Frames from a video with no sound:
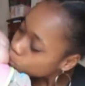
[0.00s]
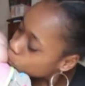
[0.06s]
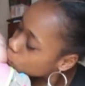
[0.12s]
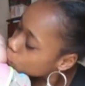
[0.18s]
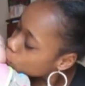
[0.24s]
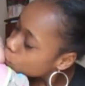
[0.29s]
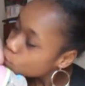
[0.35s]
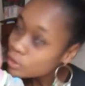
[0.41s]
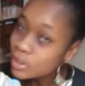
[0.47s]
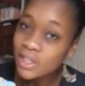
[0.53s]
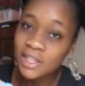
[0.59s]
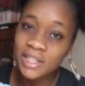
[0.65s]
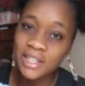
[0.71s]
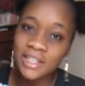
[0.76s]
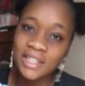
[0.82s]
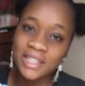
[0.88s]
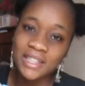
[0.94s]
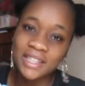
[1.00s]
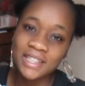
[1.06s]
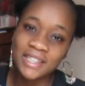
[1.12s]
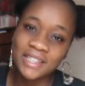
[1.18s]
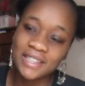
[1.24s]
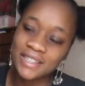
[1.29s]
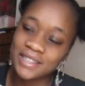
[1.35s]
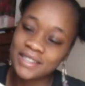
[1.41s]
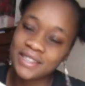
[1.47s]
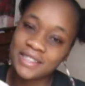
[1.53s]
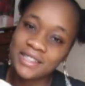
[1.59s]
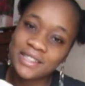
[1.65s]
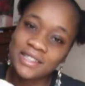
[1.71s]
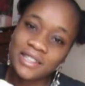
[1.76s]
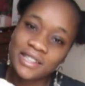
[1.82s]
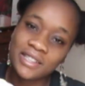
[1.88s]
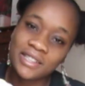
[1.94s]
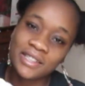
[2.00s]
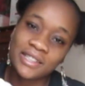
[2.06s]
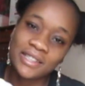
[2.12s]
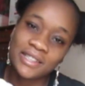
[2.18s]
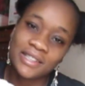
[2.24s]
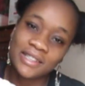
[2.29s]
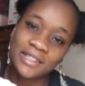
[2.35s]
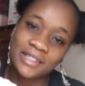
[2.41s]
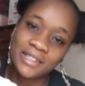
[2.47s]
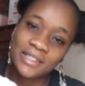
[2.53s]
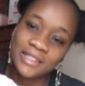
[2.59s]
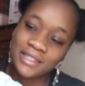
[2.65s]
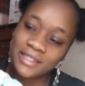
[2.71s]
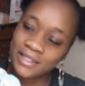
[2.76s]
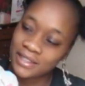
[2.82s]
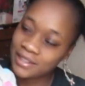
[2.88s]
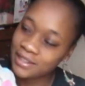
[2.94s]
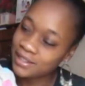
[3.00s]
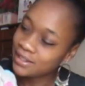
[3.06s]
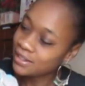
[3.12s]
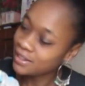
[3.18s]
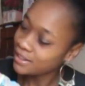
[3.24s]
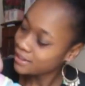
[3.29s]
(silence)